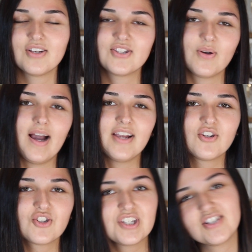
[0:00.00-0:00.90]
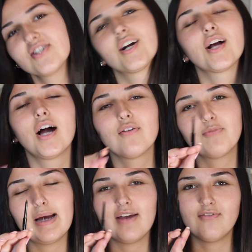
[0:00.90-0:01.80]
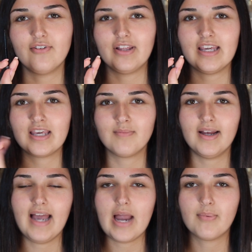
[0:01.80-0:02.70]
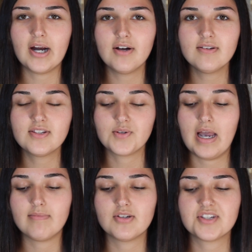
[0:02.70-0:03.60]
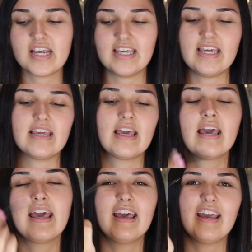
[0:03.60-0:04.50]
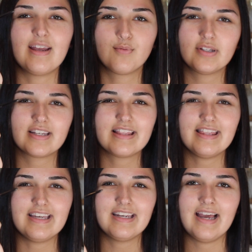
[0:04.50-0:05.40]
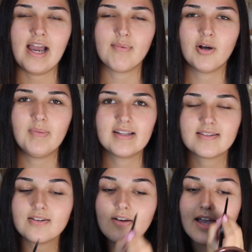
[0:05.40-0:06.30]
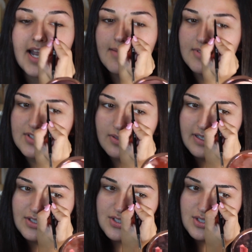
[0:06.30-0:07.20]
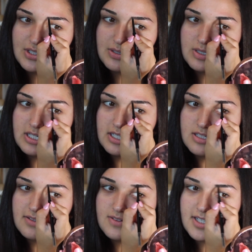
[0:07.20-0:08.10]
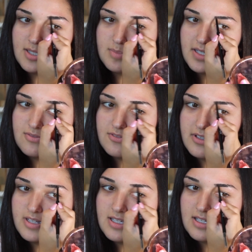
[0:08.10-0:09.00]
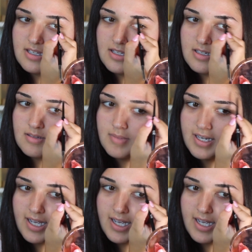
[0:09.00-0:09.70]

So I usually start off by filling in my eyebrows, so I'm just taking a really thin eyebrow pencil and I'm just going to start by filling in my